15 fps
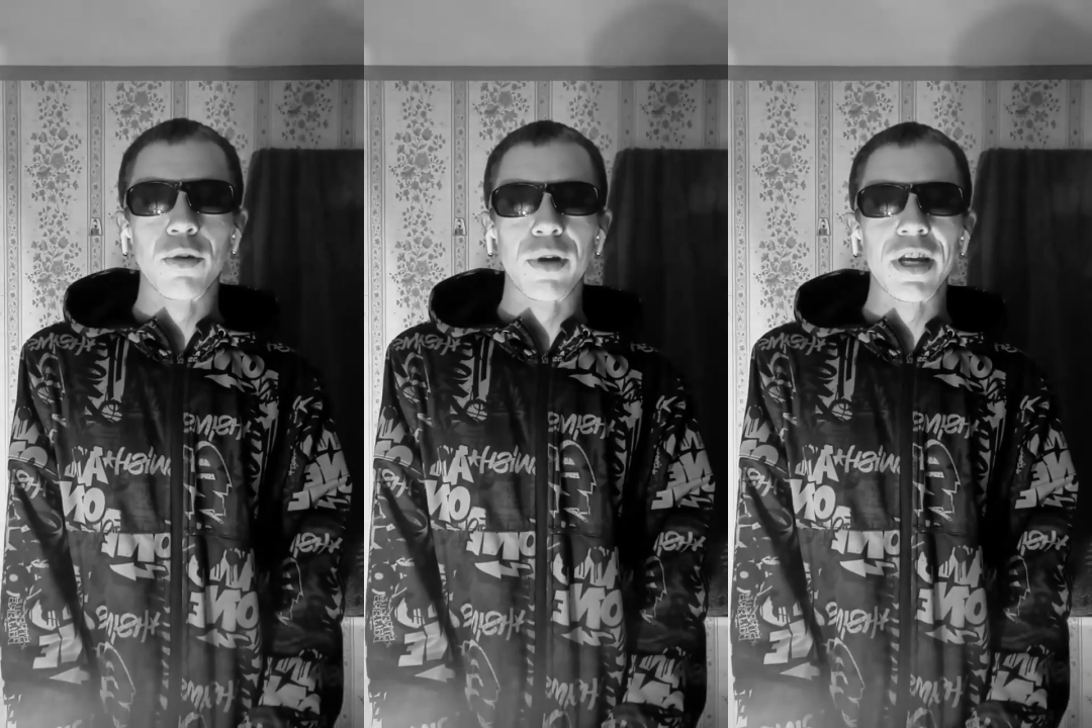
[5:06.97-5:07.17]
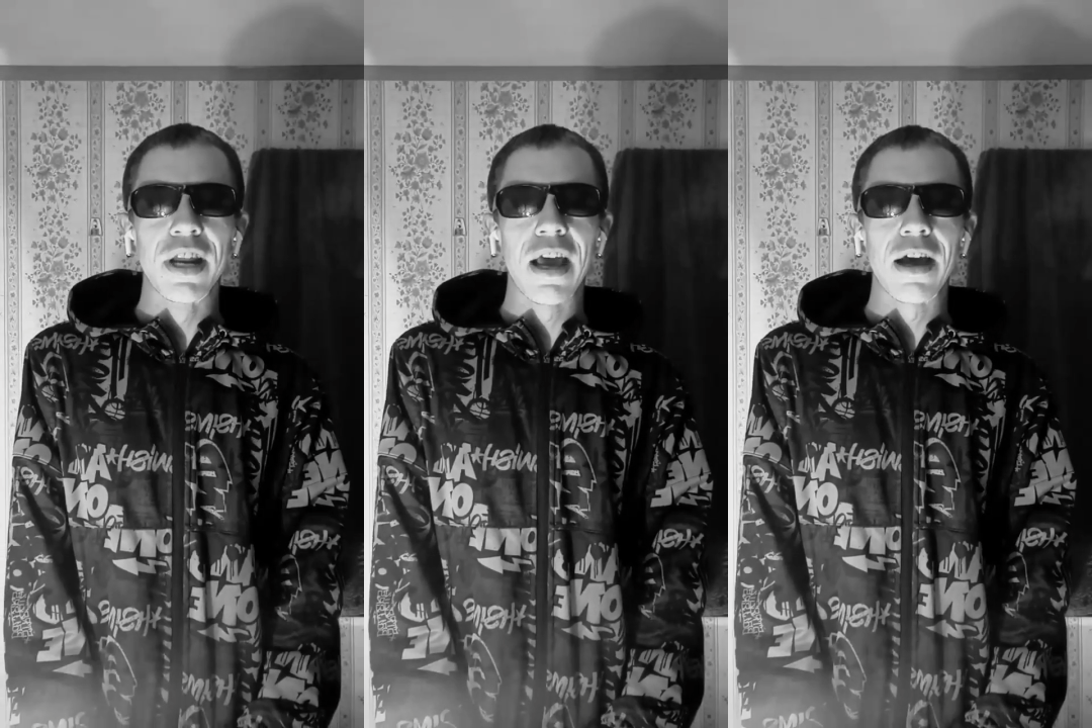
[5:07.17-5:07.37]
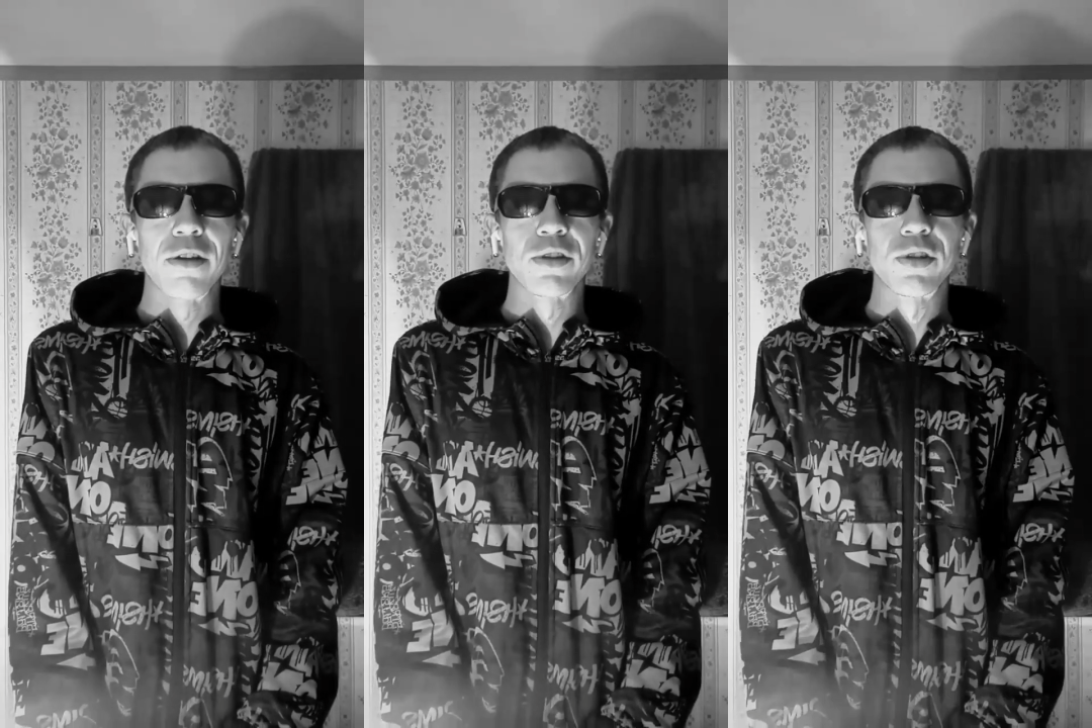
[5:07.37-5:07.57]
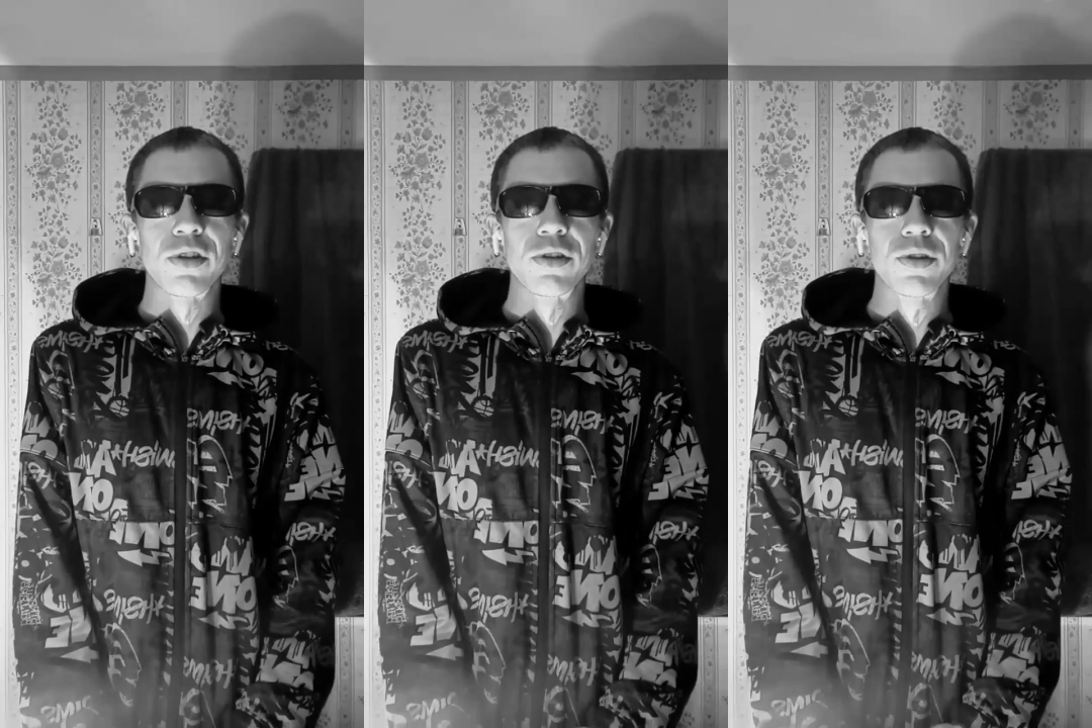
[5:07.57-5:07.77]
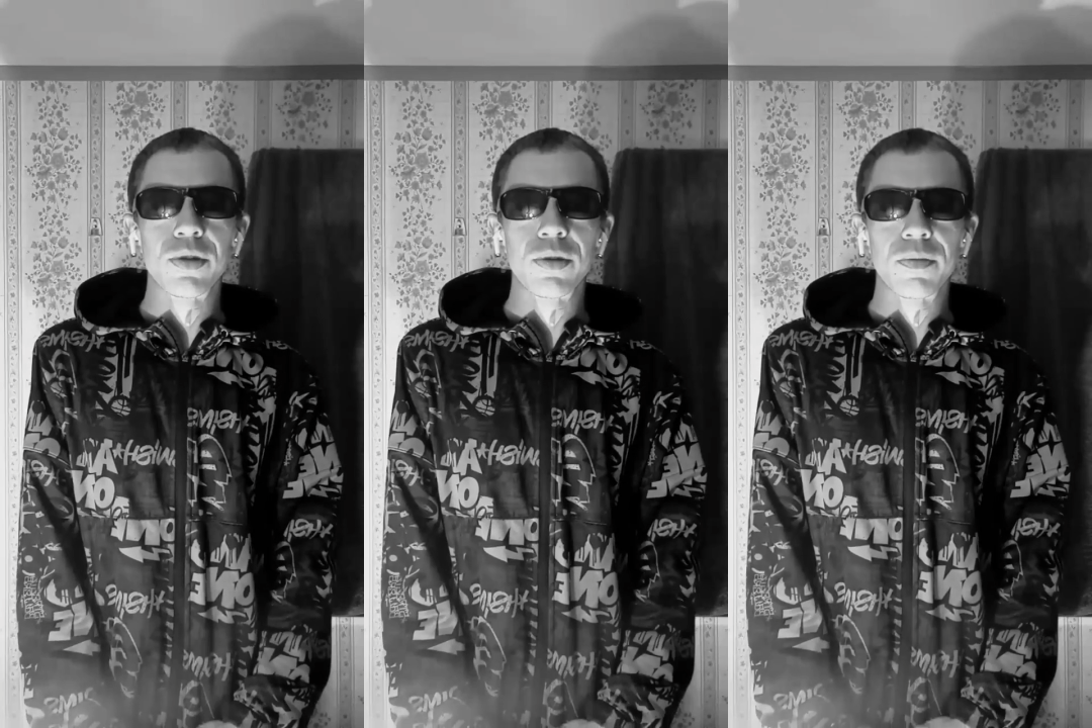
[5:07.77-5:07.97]
and
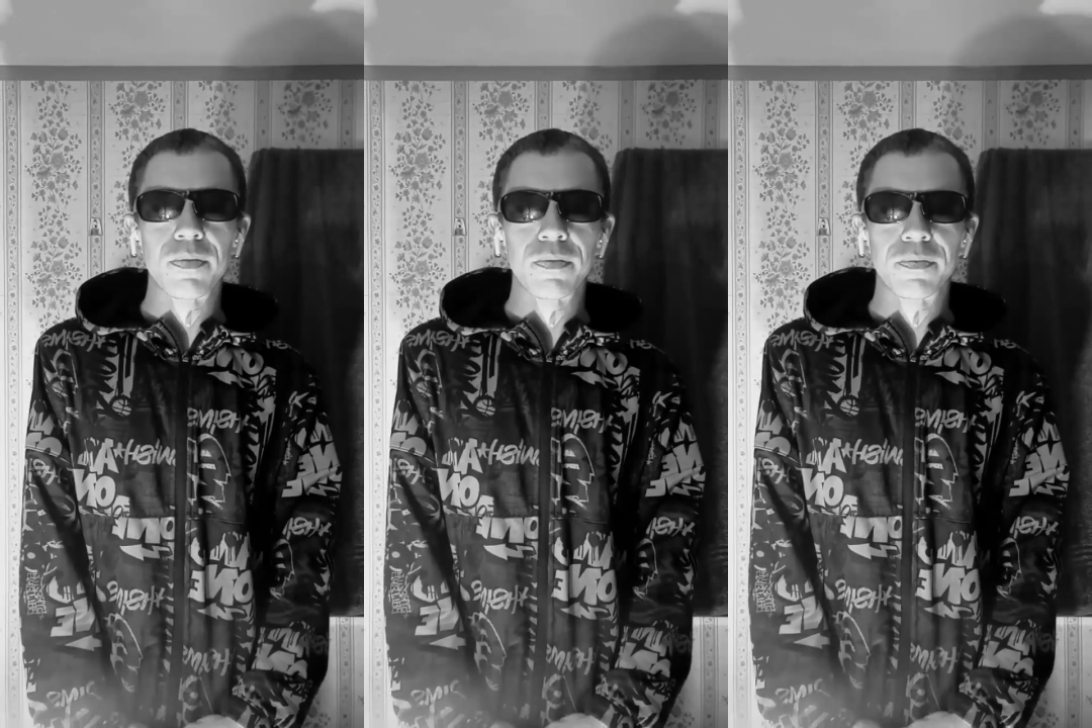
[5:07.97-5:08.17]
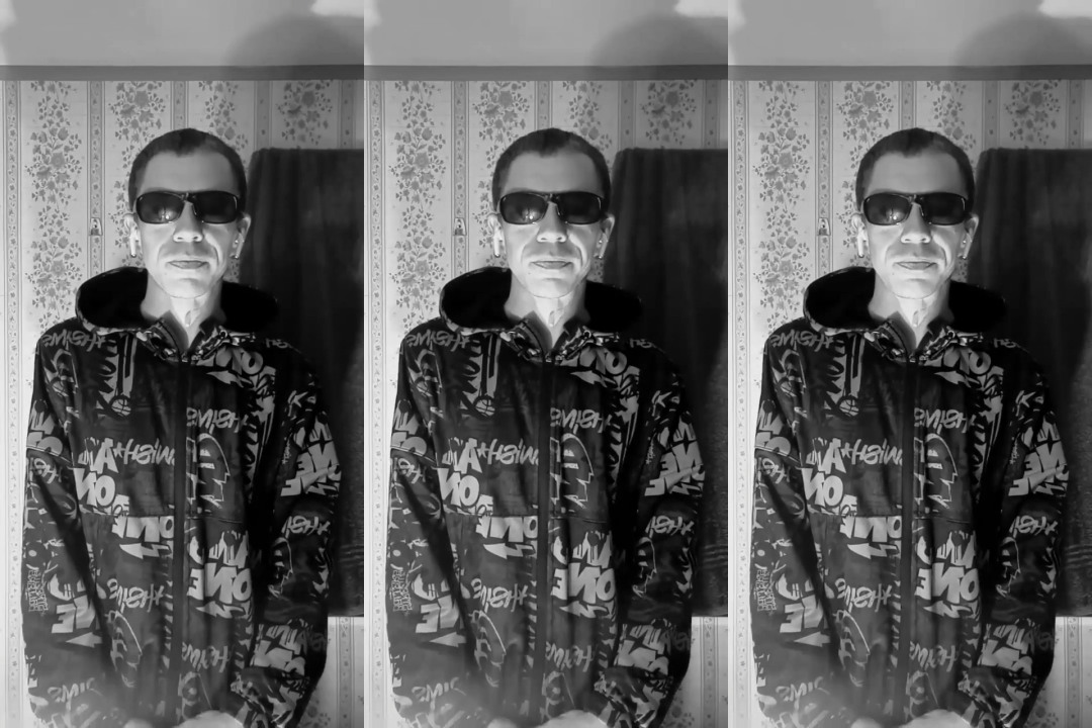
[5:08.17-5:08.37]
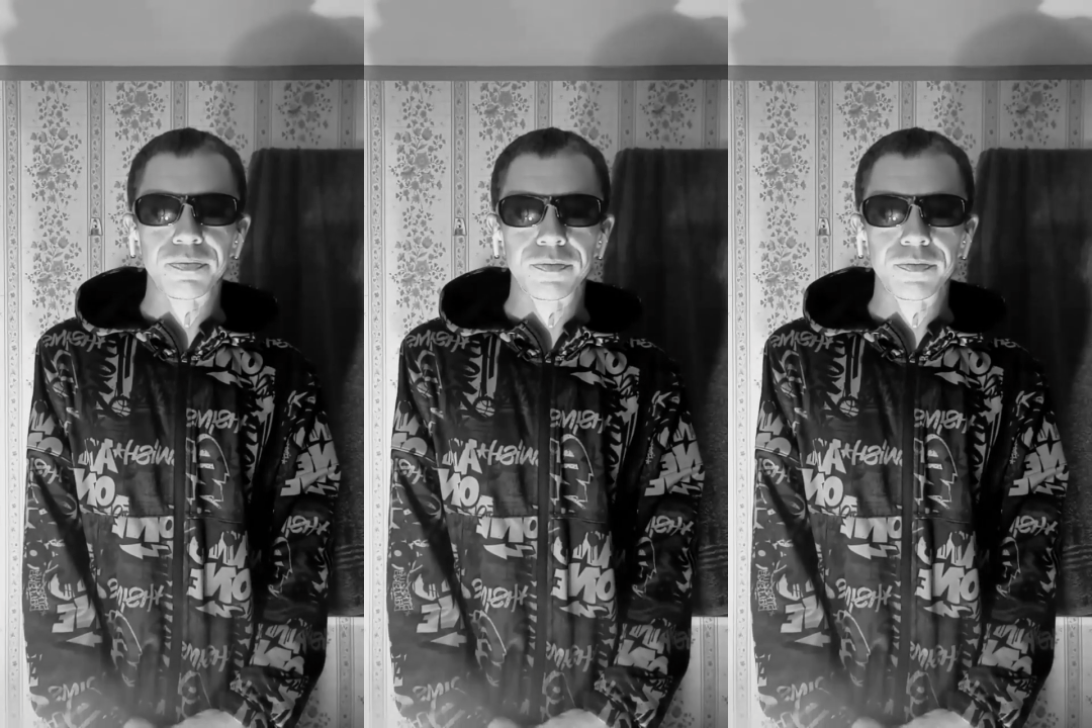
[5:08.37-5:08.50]
greenhouses.